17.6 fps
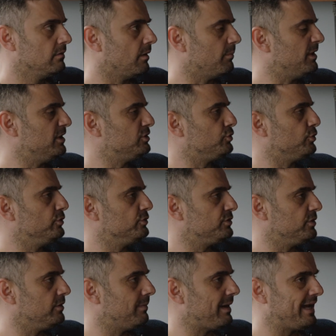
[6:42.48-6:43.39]
I'm going to
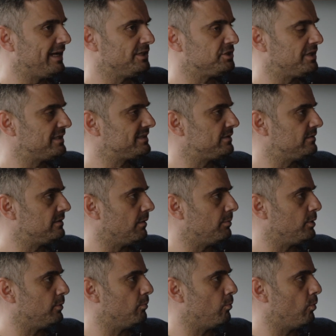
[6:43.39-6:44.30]
introduce you to my agent at
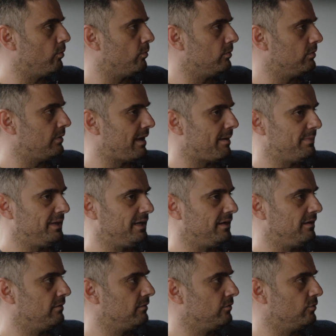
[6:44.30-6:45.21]

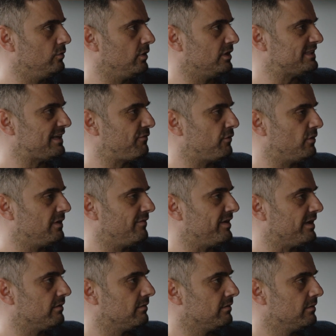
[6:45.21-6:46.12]
WME who does that for a
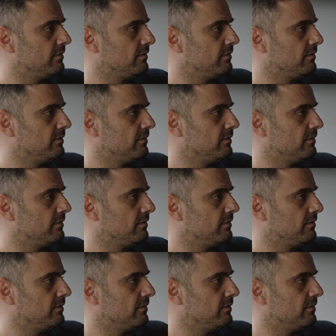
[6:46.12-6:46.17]
living.